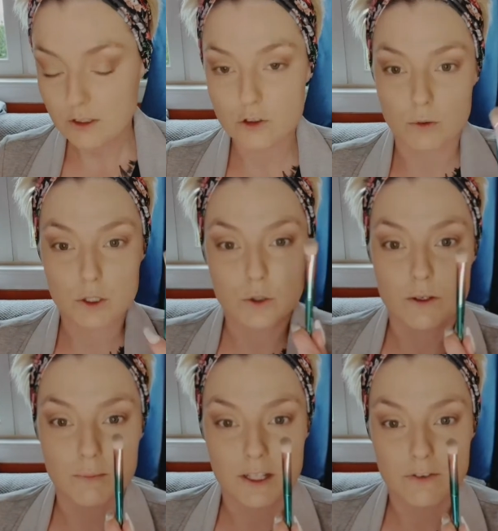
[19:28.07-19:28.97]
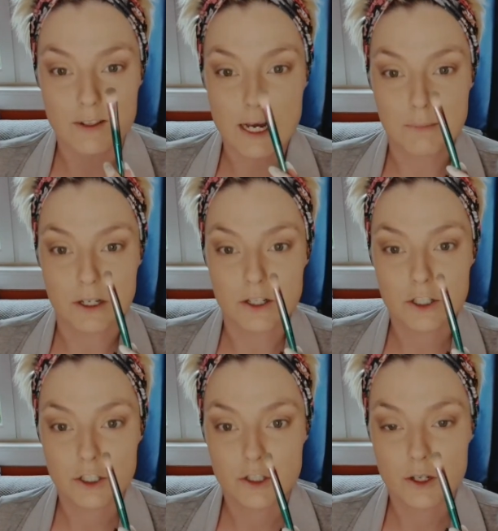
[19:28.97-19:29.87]
So I'm going to go in with a flat
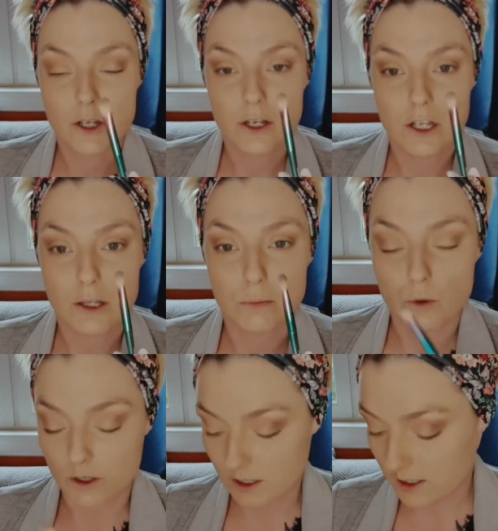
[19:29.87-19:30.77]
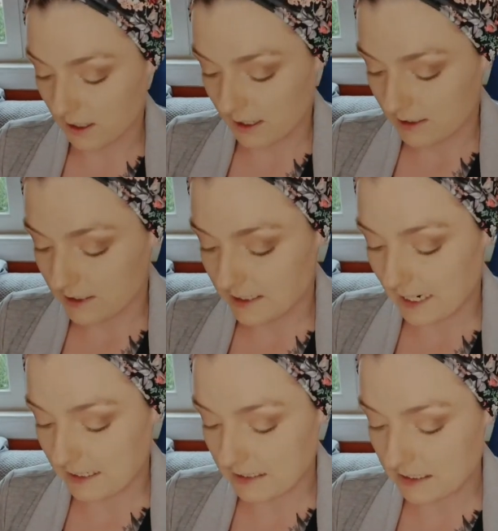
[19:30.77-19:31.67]
brush, the more
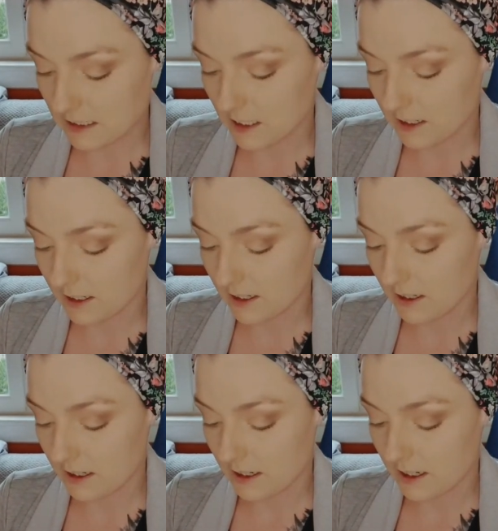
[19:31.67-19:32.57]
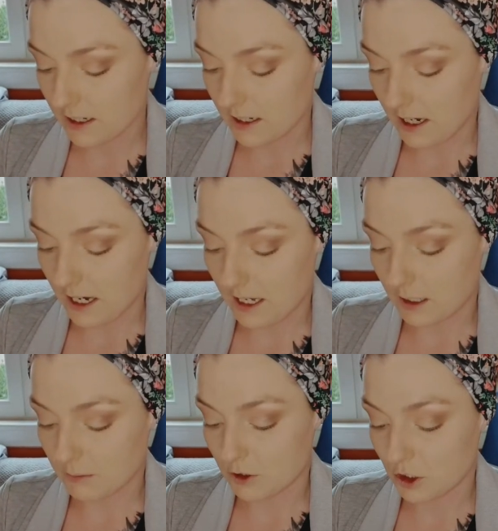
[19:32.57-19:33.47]
dense,
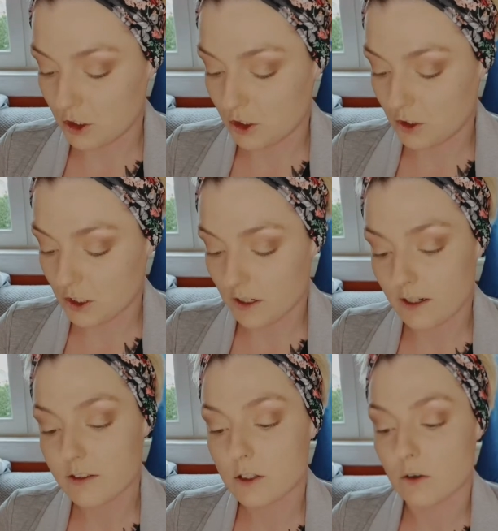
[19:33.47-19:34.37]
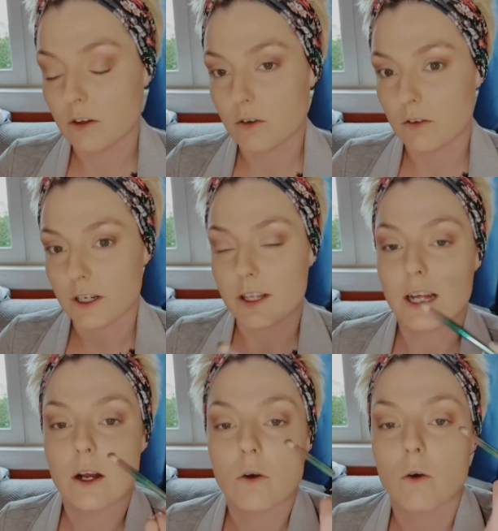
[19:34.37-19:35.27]
and I'm just going to go into
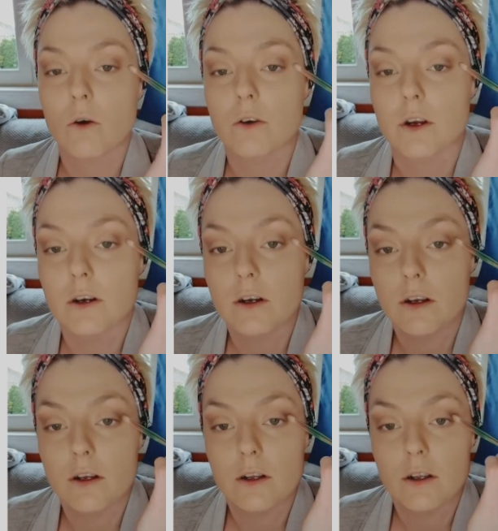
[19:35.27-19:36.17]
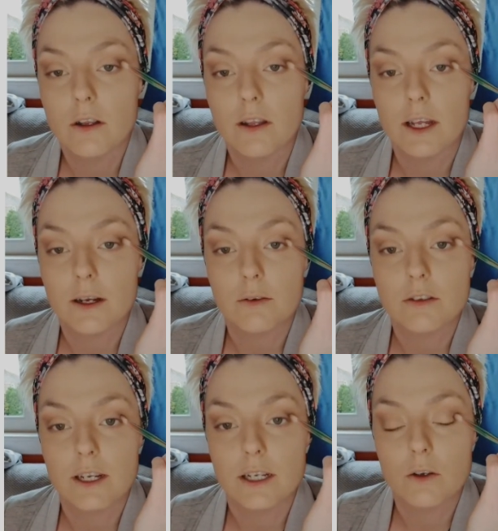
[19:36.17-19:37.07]
that corner, the
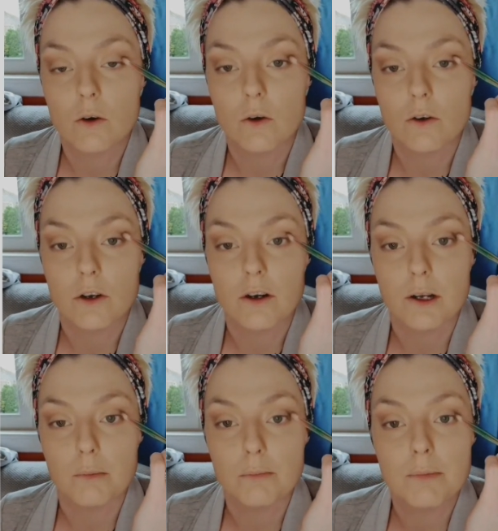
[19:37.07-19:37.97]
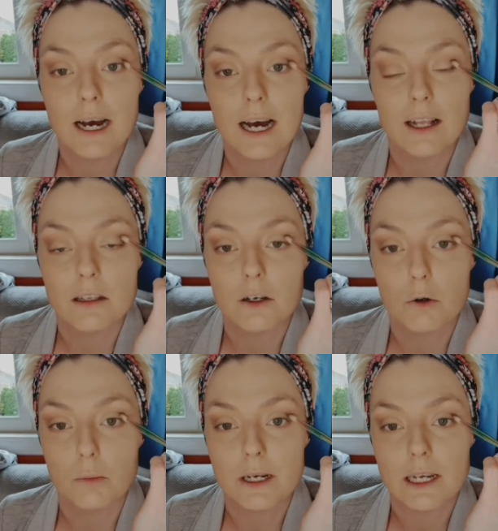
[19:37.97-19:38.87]
outside corner, and pat a
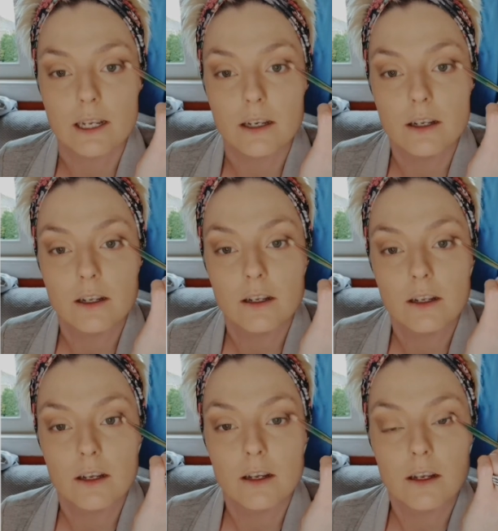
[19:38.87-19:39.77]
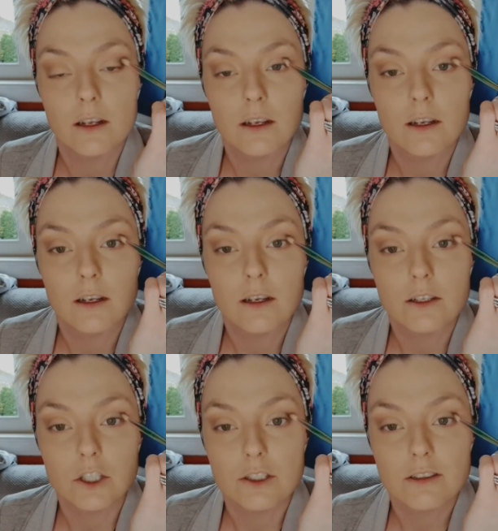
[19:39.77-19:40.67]
little bit in,
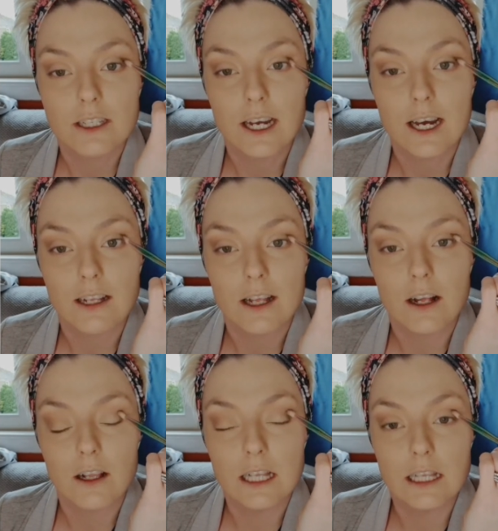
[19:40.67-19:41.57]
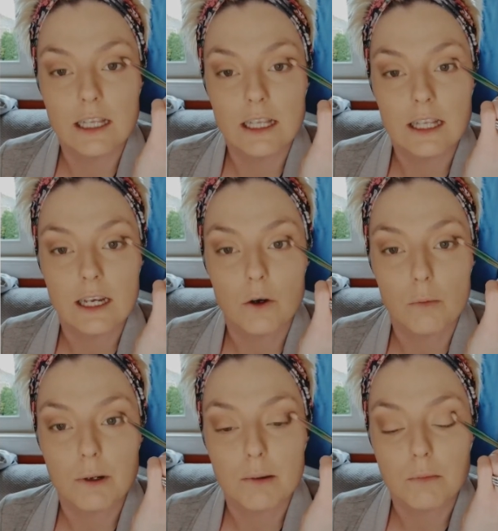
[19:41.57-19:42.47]
just to add a
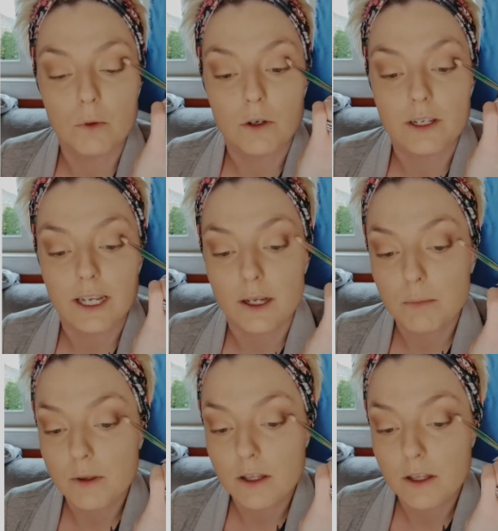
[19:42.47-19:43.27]
little bit more depth.